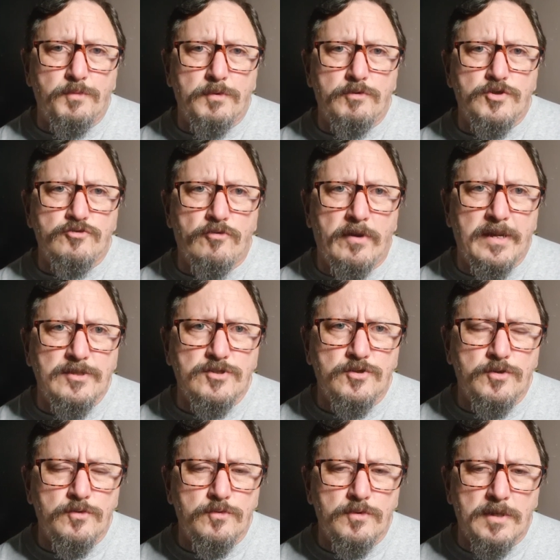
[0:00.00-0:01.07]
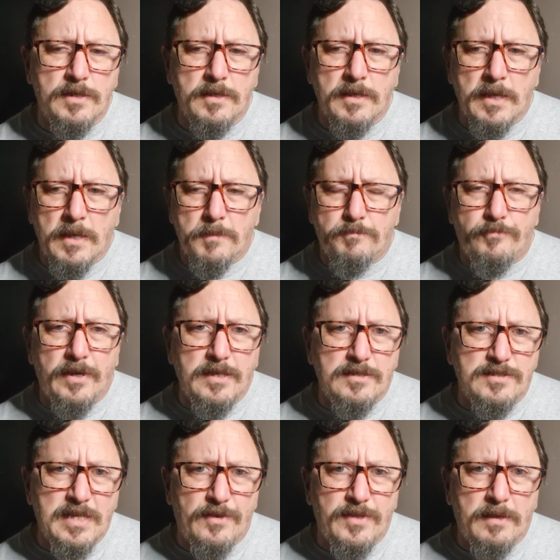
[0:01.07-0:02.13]
We were trying to break
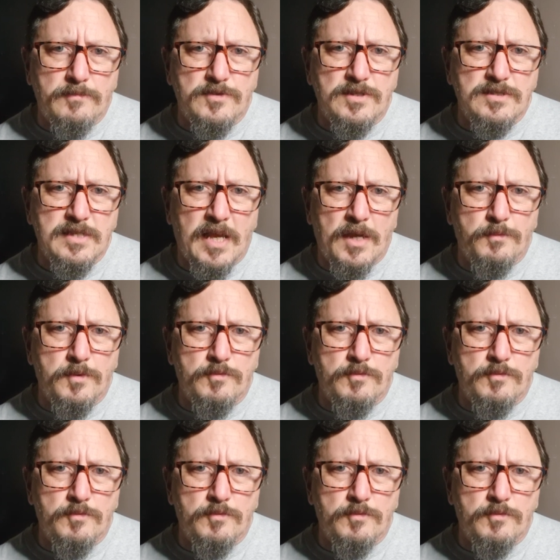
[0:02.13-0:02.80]
Southampton down.